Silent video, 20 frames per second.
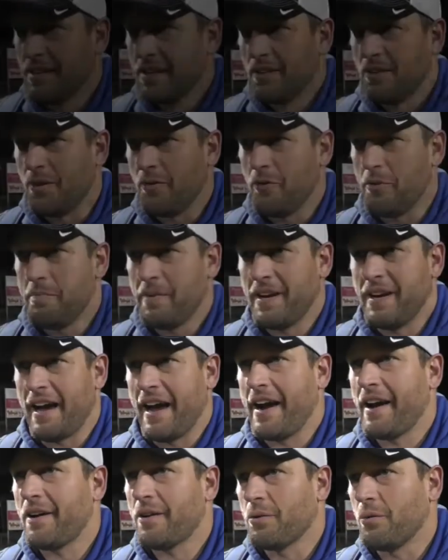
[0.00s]
Well, we've been a
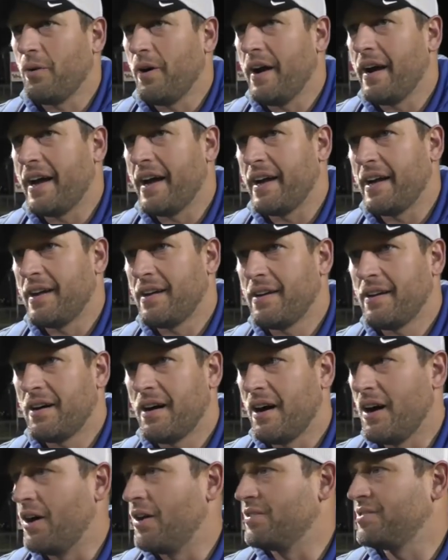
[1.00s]
hair away
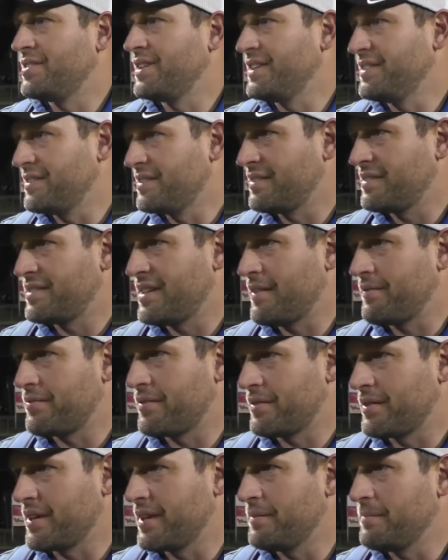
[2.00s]
all season, except
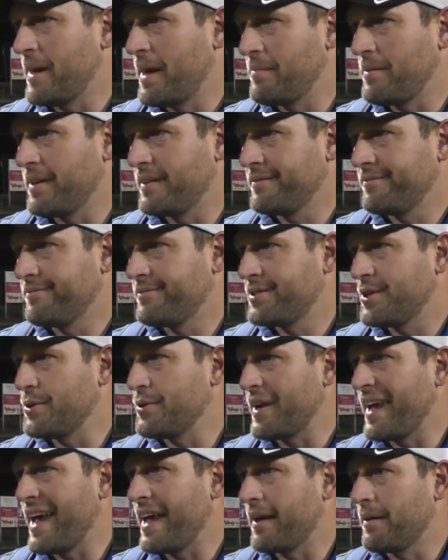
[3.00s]
for maybe
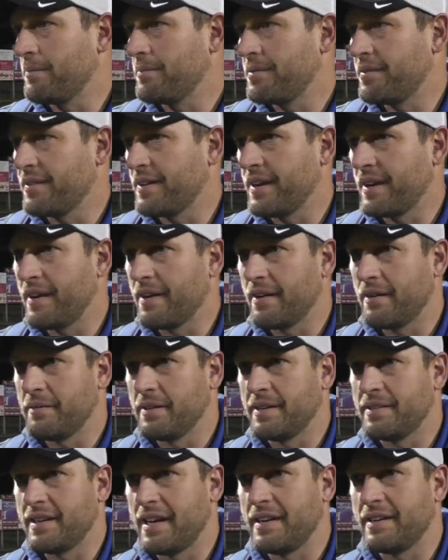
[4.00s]
2 games. You know, I
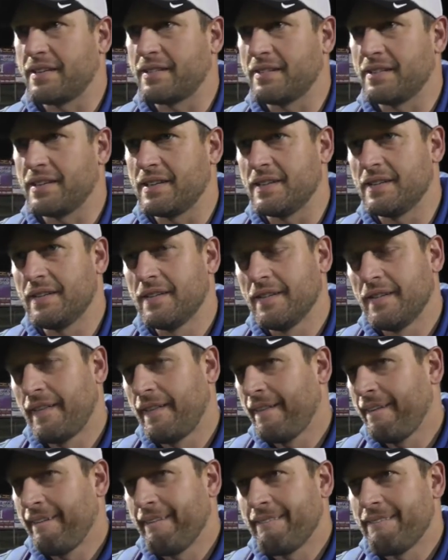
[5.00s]
mean, technically,
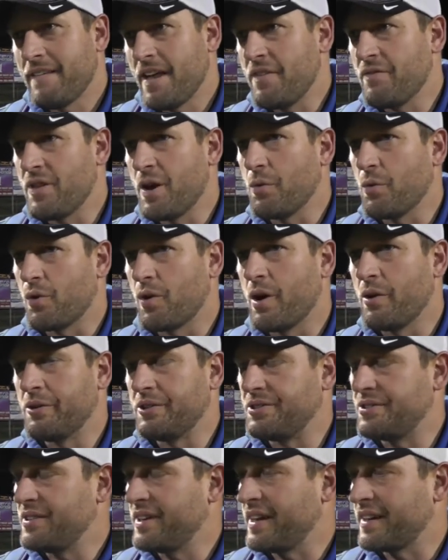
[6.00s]
even though we're
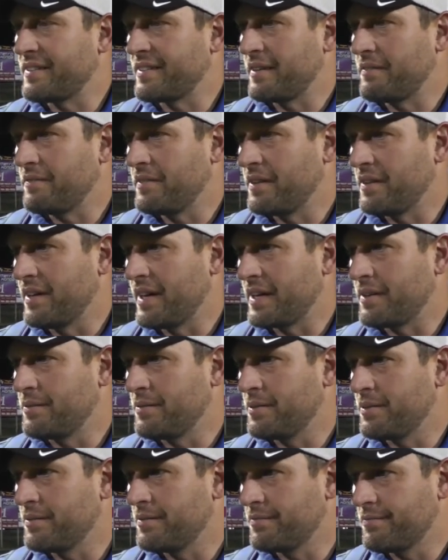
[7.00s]
0-6, I felt
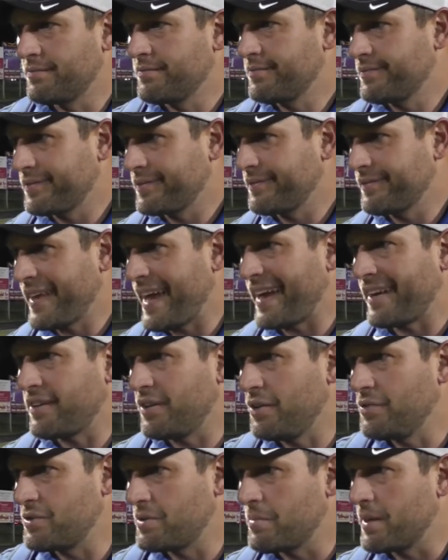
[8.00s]
like we were that
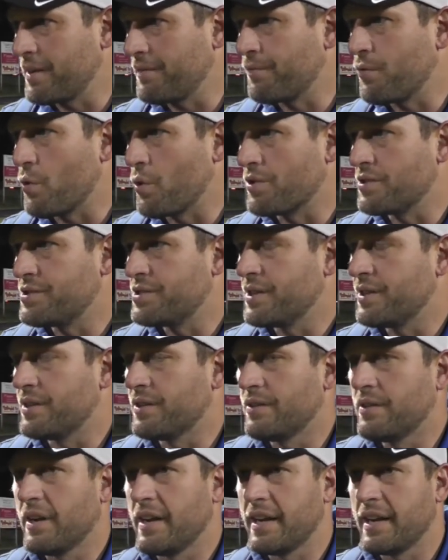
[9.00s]
close to being
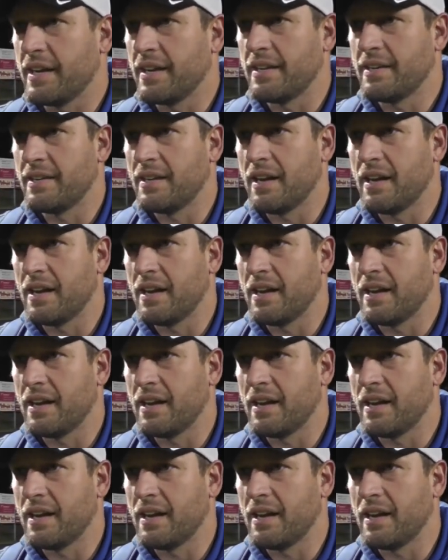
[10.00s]
4-2. And